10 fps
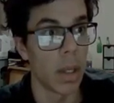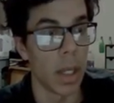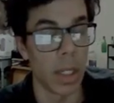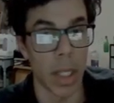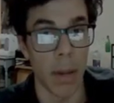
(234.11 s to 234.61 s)

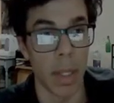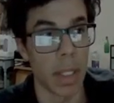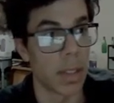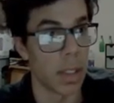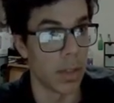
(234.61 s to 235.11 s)
he taught me
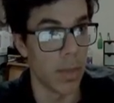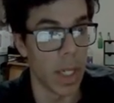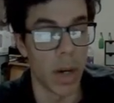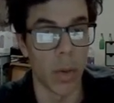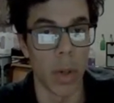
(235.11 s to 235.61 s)
this in his
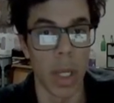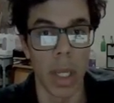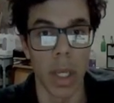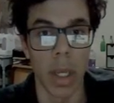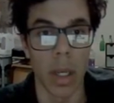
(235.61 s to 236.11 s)
video
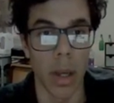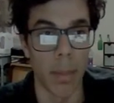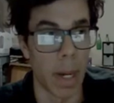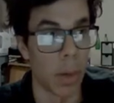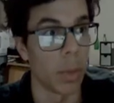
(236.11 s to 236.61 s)

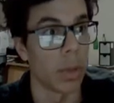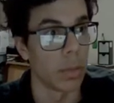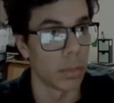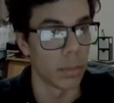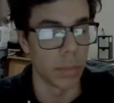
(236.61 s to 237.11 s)
about
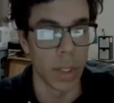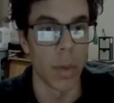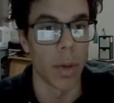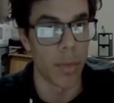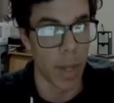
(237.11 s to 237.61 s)

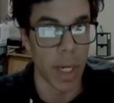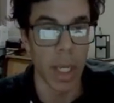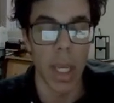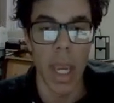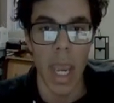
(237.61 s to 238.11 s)

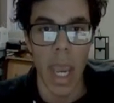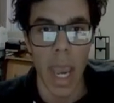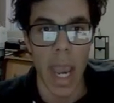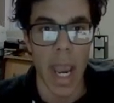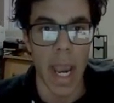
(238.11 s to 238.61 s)
defending.
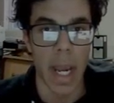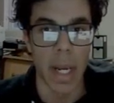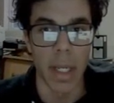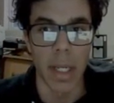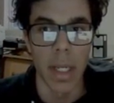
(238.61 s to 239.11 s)
And